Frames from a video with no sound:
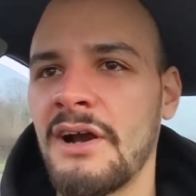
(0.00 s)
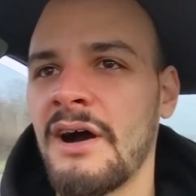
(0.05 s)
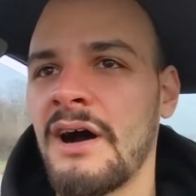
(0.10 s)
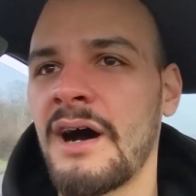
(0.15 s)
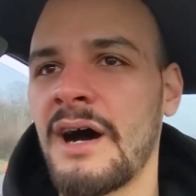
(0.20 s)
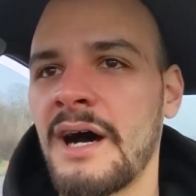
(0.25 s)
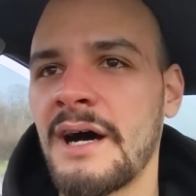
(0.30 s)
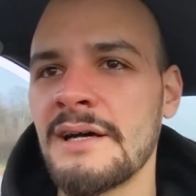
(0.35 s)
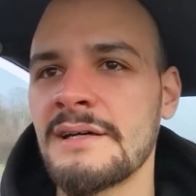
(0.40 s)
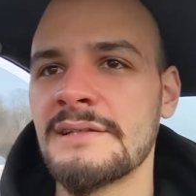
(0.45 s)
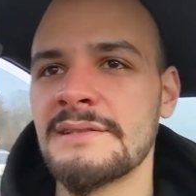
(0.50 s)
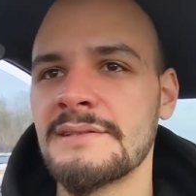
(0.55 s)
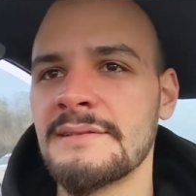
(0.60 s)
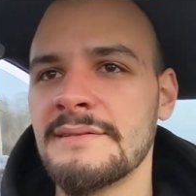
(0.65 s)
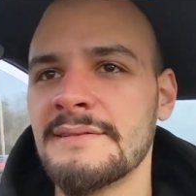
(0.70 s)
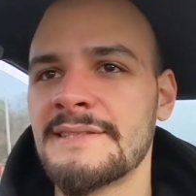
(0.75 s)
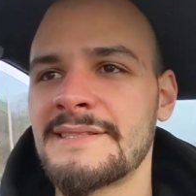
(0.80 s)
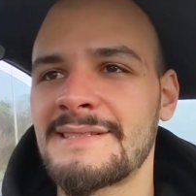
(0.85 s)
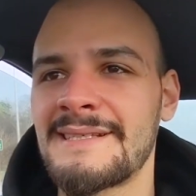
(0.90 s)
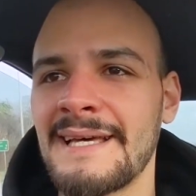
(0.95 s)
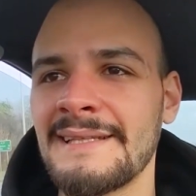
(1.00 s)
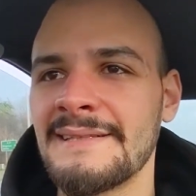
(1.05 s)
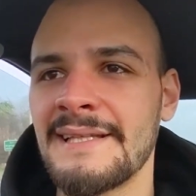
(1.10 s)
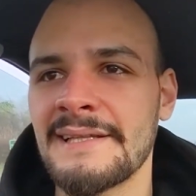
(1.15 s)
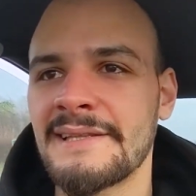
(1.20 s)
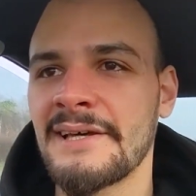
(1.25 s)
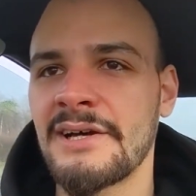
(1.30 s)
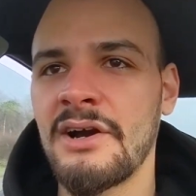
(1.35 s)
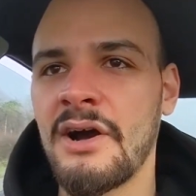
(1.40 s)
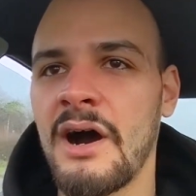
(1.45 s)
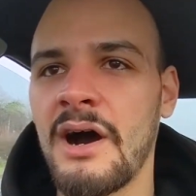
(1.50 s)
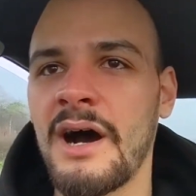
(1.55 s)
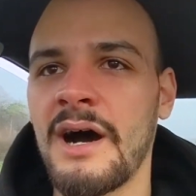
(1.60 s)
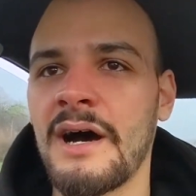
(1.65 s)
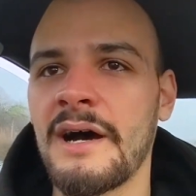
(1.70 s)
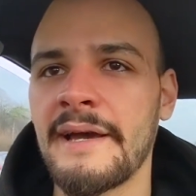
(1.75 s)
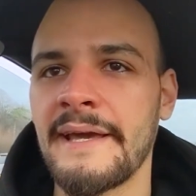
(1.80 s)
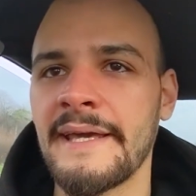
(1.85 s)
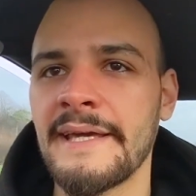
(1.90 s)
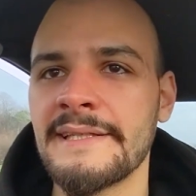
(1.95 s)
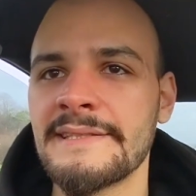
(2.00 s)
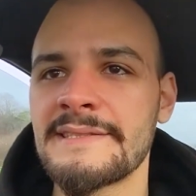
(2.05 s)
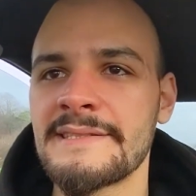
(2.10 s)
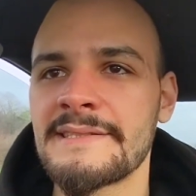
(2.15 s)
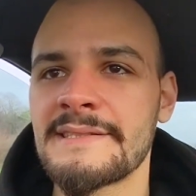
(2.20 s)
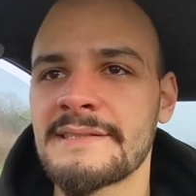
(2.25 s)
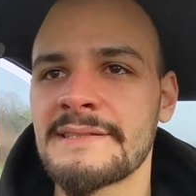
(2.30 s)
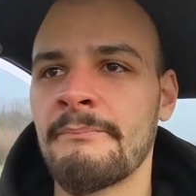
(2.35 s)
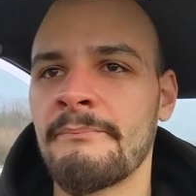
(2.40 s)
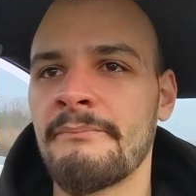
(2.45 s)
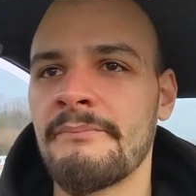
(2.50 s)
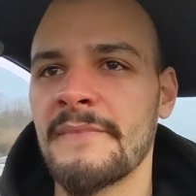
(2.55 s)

car said that the car is